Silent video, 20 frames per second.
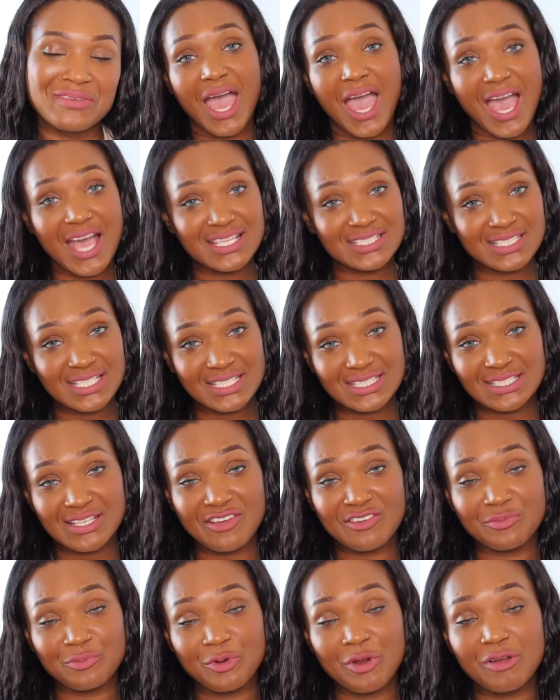As the
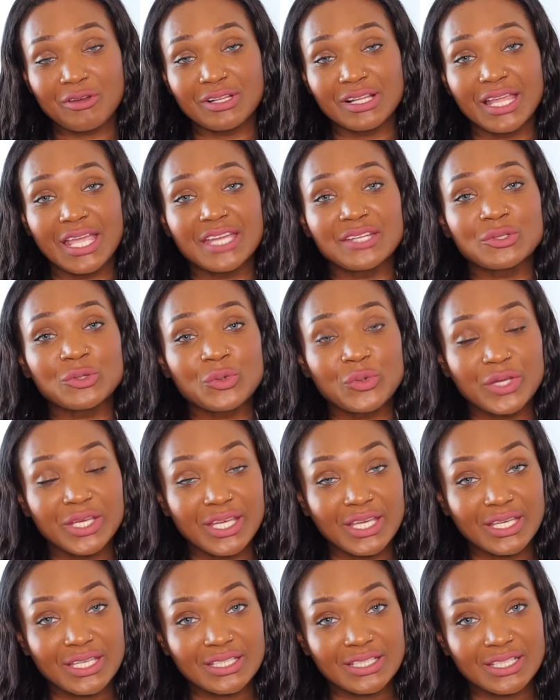self-proclaimed
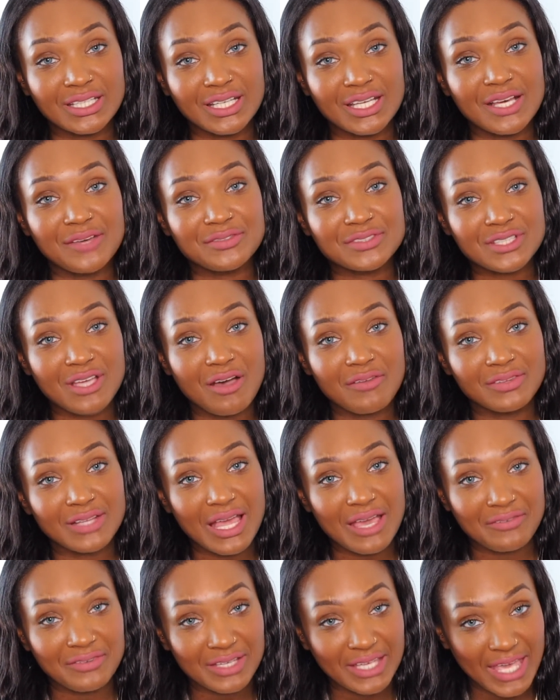queen of Soft
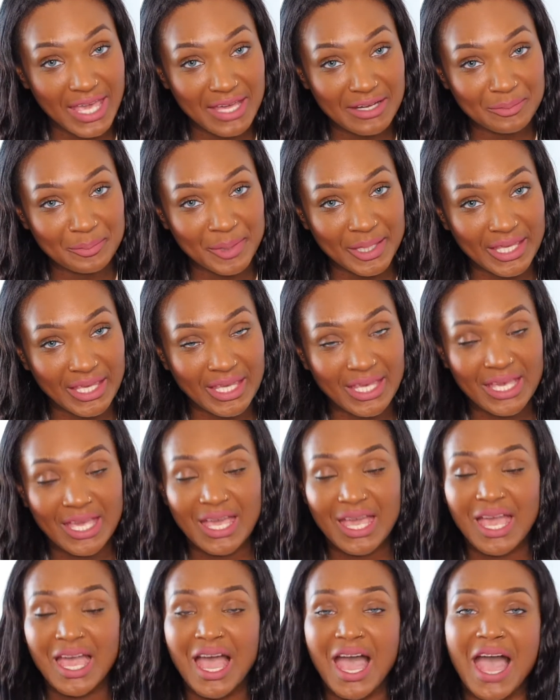Life Academy,
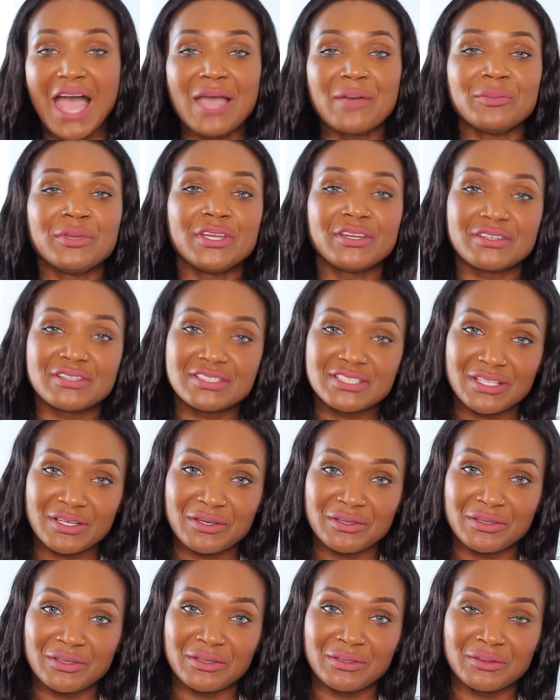I'm here to
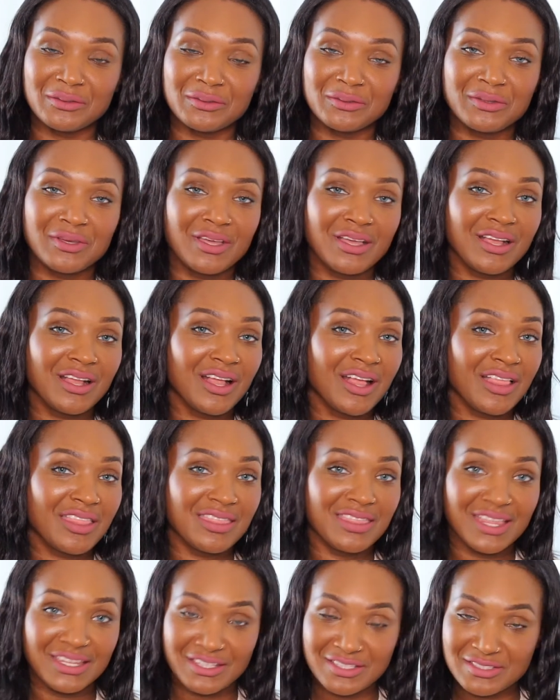tell you
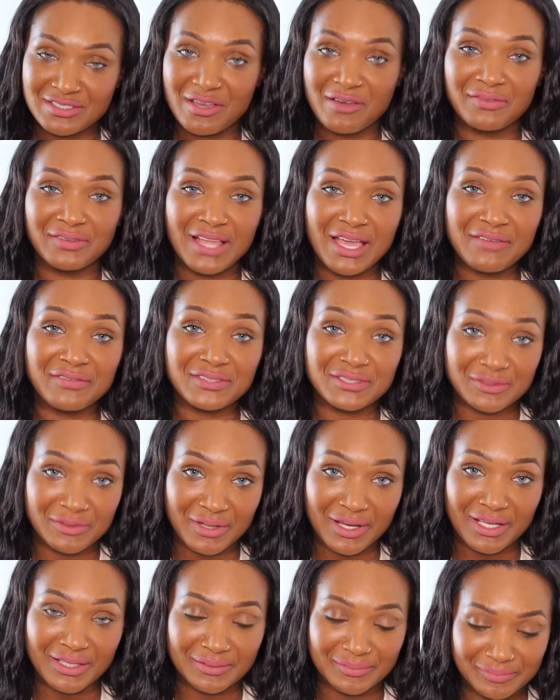that the soft life is
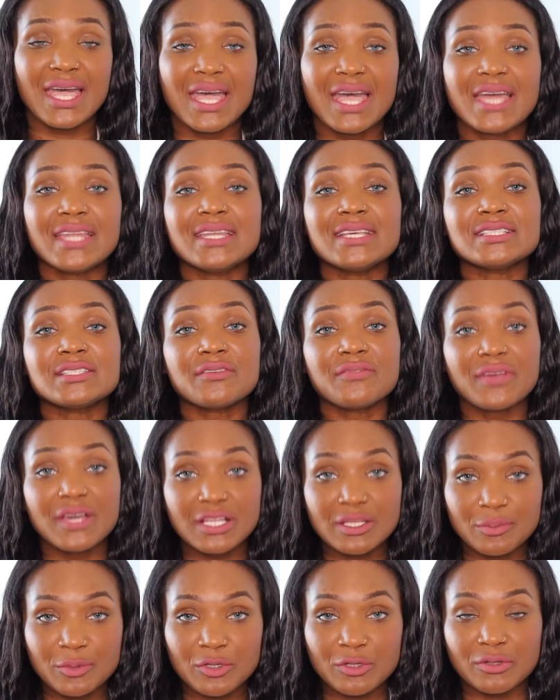great. And it's
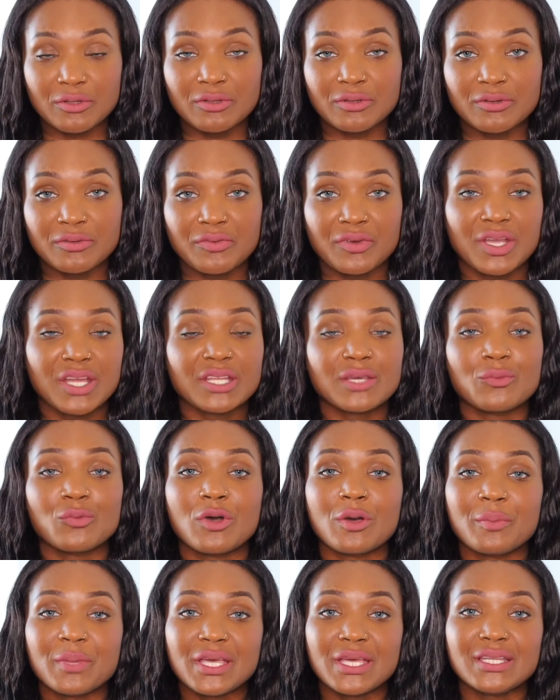available for any
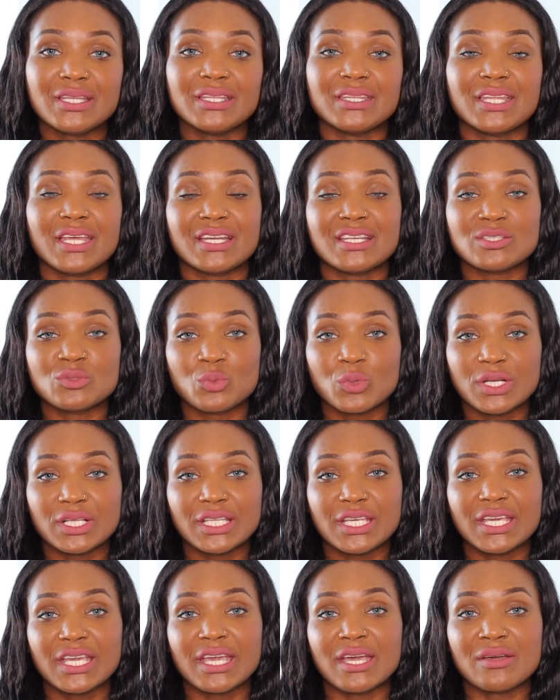woman that is
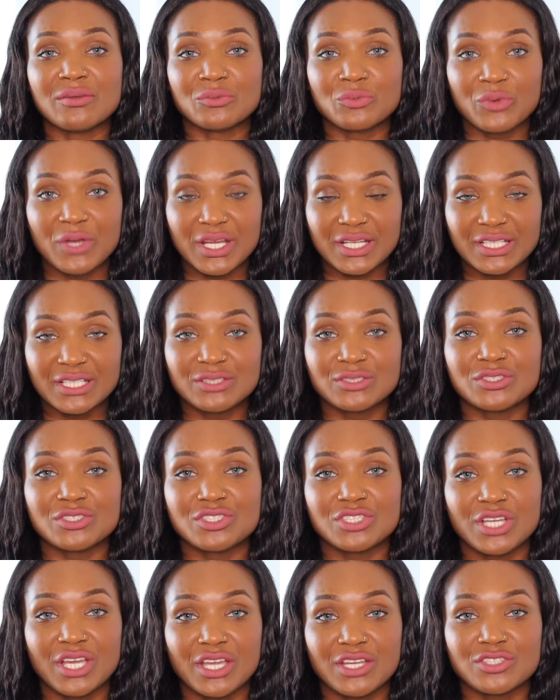willing and ready to
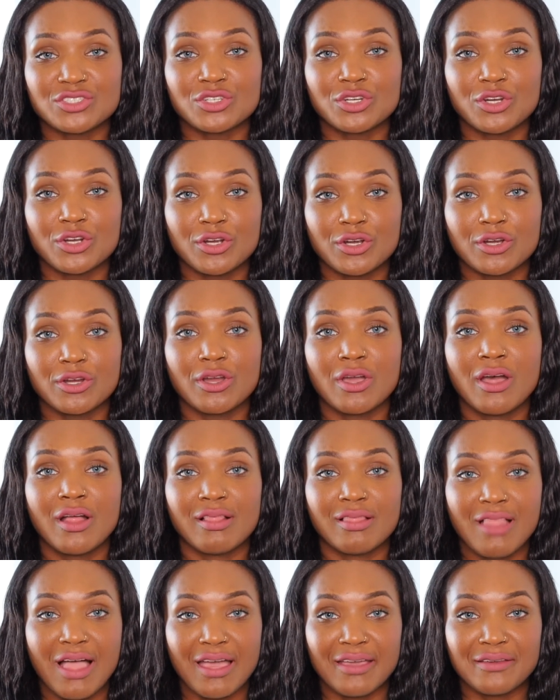change her
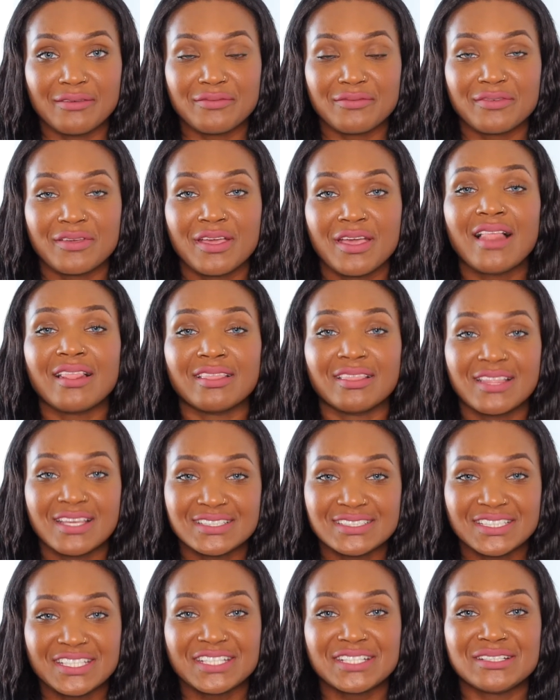life.
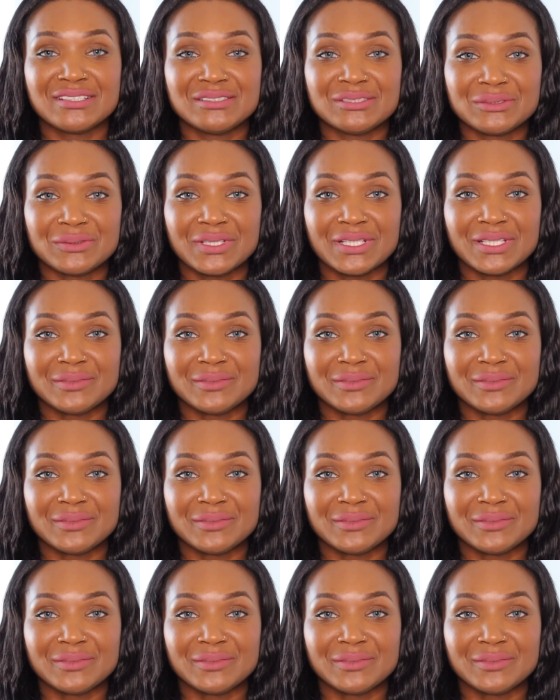Let's get into it.